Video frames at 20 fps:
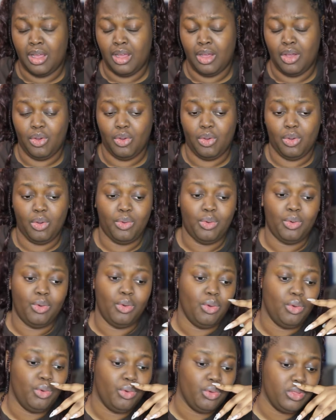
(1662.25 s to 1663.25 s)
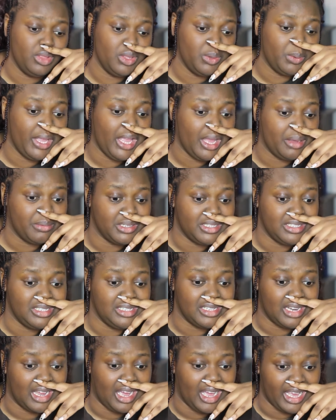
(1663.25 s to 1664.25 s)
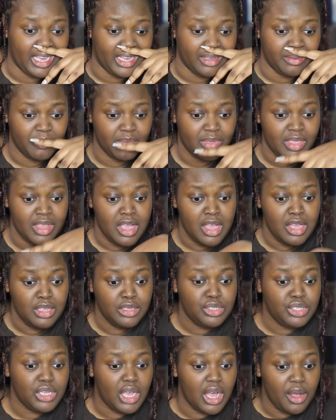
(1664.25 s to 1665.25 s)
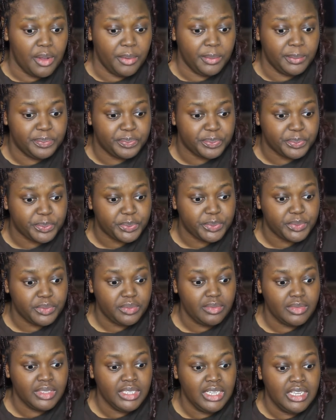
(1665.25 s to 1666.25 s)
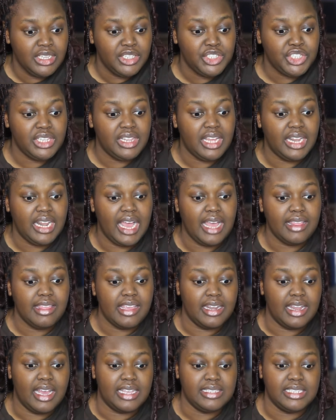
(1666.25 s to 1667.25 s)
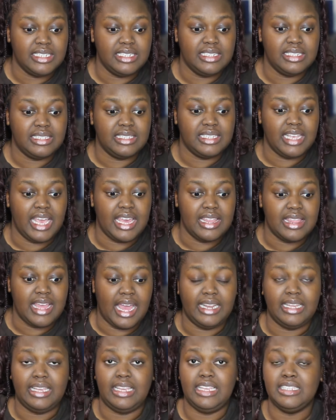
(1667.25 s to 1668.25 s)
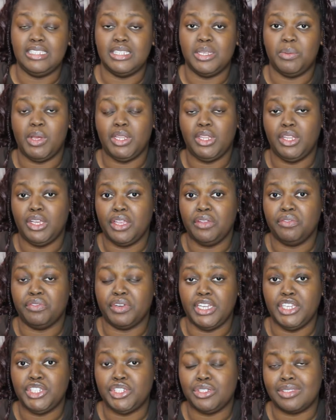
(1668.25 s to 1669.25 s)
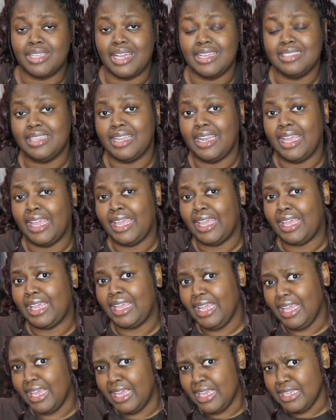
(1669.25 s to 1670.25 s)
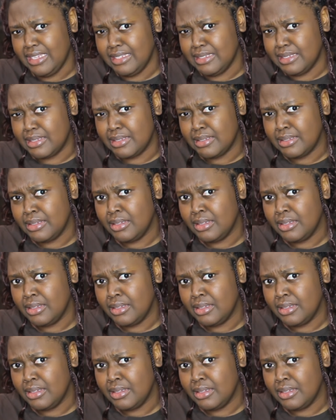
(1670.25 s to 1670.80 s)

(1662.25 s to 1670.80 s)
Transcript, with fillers: Whew, the way I would die so she then had the audacity to say that he's the one looking for issues. I said, He is?